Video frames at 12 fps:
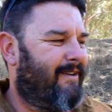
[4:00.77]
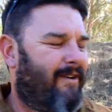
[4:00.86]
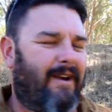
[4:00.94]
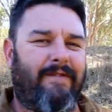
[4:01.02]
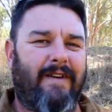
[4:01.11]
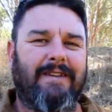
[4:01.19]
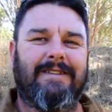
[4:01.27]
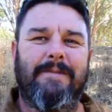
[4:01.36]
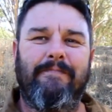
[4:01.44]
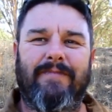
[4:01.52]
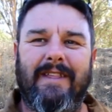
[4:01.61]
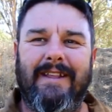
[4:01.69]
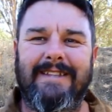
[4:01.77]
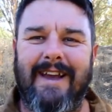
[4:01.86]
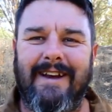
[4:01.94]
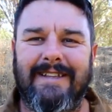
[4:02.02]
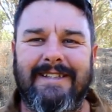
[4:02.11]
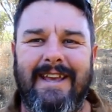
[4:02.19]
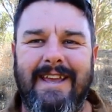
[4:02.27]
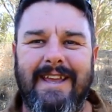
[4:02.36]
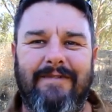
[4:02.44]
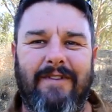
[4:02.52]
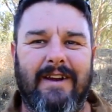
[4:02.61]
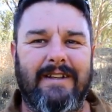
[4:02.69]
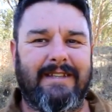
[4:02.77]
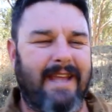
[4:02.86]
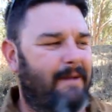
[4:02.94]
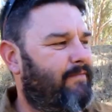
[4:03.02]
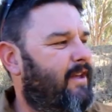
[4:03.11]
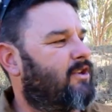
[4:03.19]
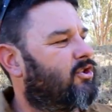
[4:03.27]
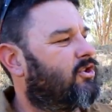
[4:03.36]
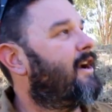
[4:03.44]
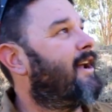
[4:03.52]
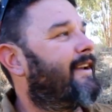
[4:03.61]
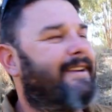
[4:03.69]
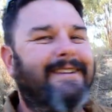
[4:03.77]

Alright folks, let's go and see if I can tempt a trout